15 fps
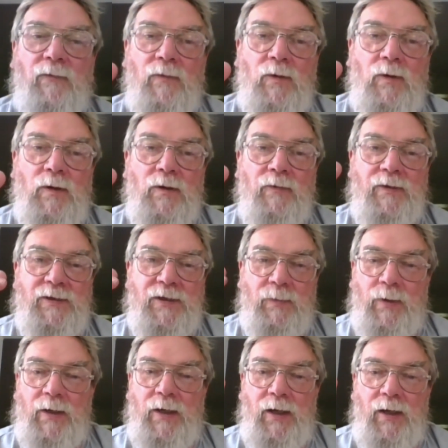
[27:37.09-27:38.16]
for
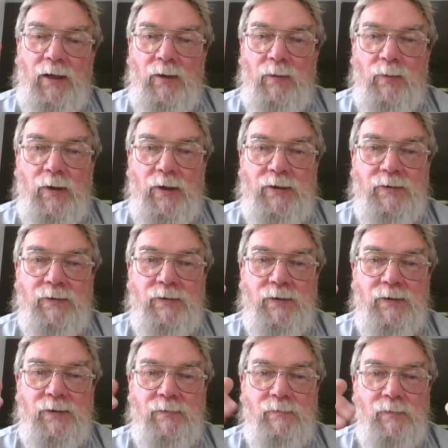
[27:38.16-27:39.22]
reciprocating
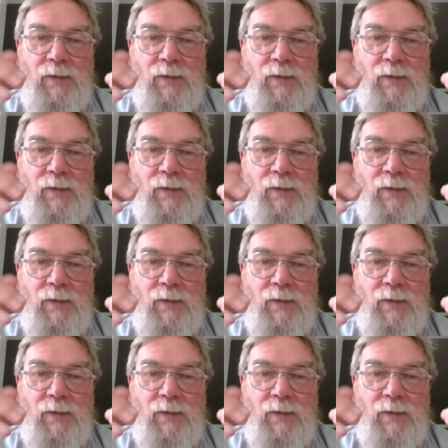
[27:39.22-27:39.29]
compressors,